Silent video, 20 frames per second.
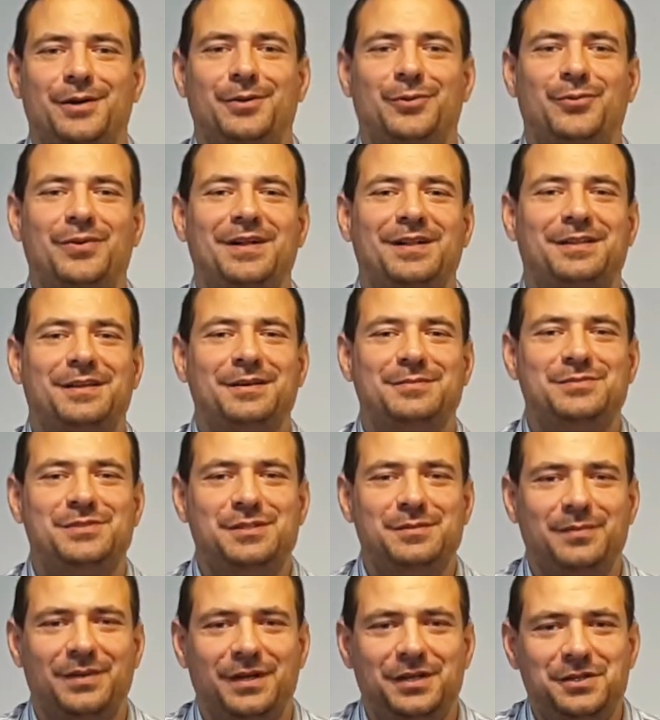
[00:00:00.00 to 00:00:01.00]
Welcome
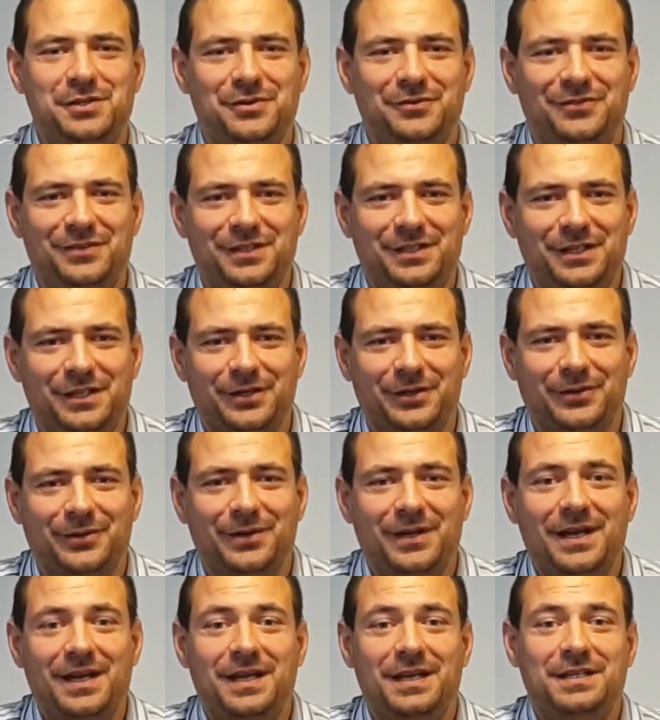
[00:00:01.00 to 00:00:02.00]
to my new video.
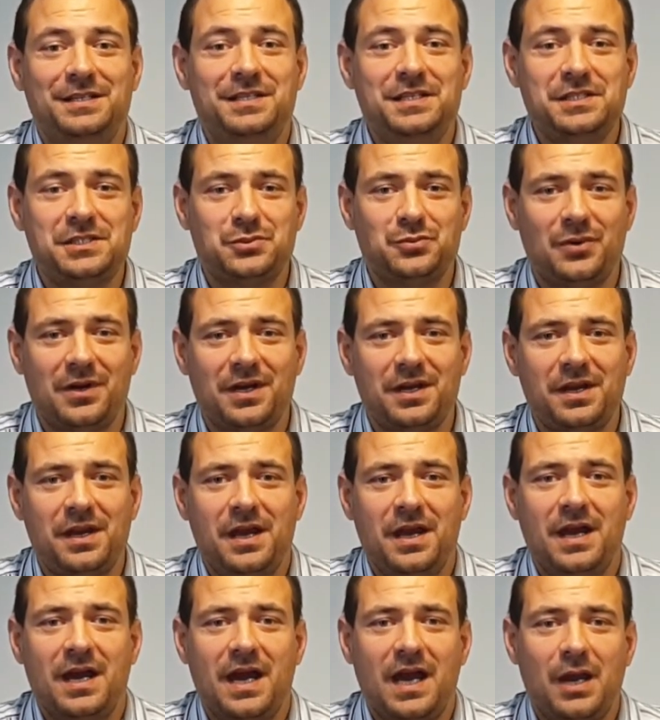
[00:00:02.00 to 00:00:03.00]
In this one,
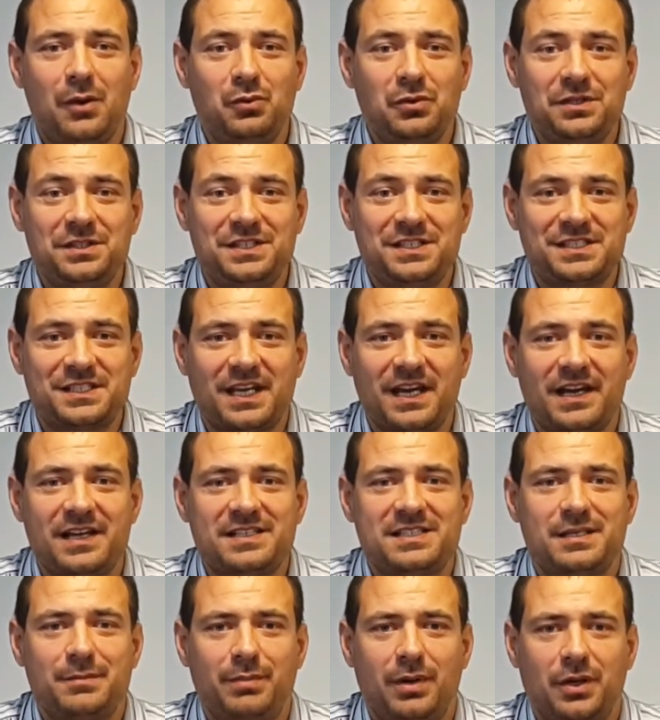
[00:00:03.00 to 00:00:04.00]
I will
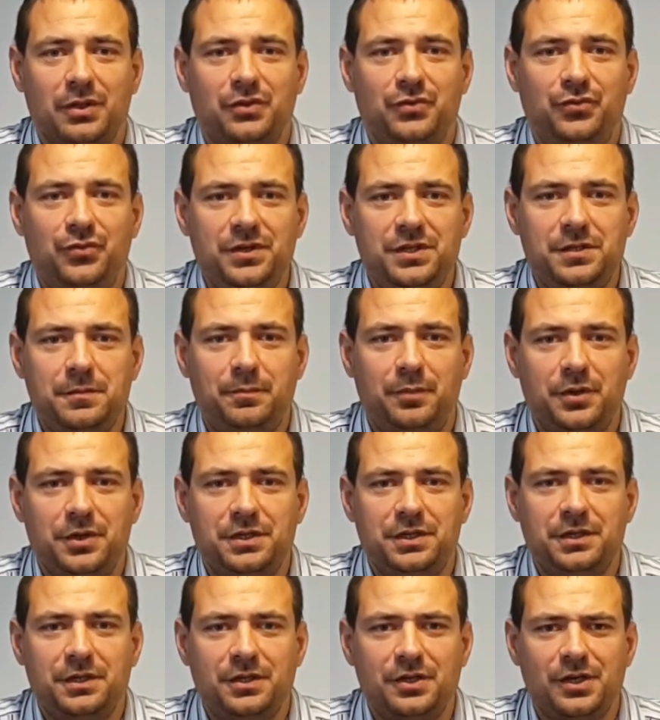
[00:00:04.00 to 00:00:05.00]
discuss about 3D
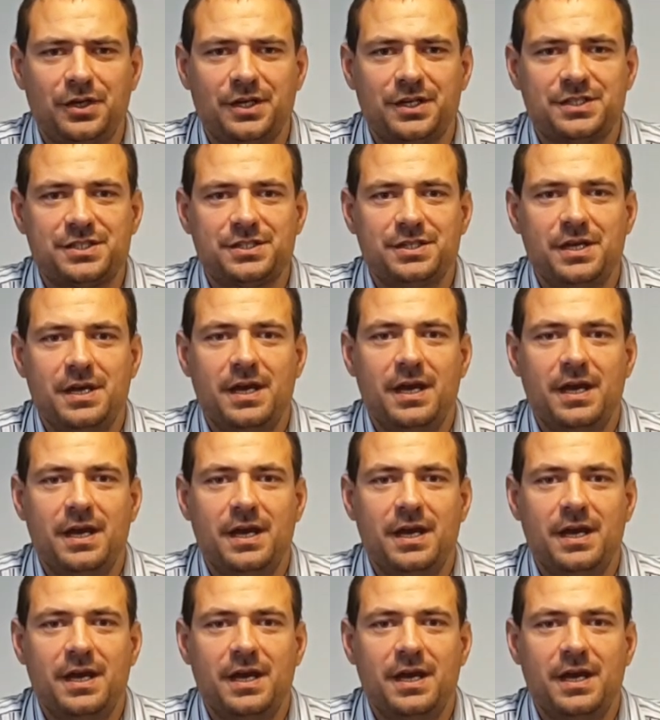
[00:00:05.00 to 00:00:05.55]
printing cost.